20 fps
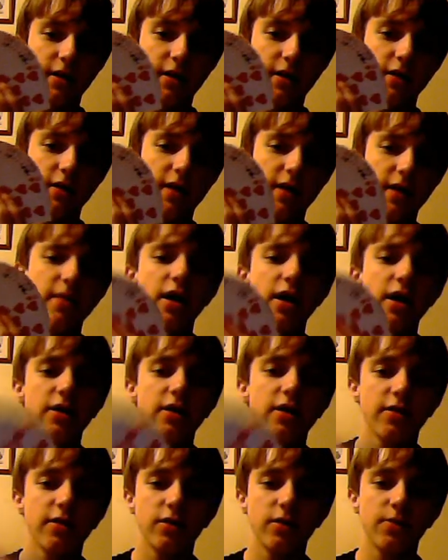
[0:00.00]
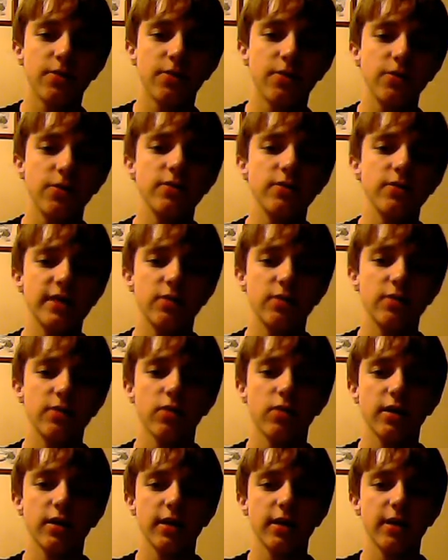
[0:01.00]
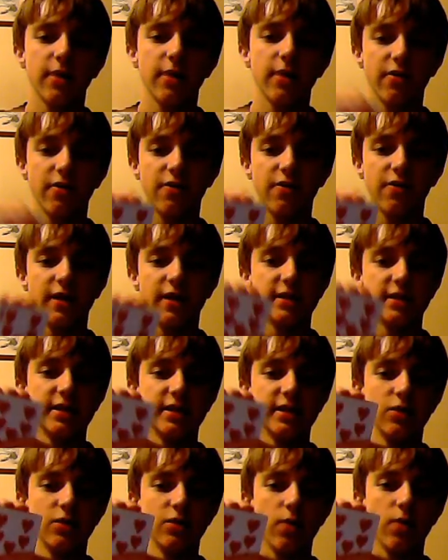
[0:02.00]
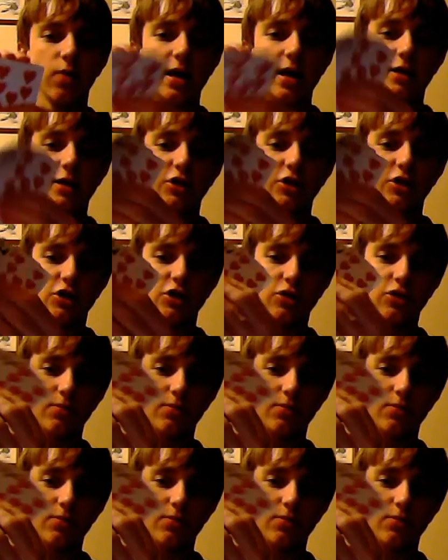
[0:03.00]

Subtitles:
Okay, the beauty, what I like about this is the way it just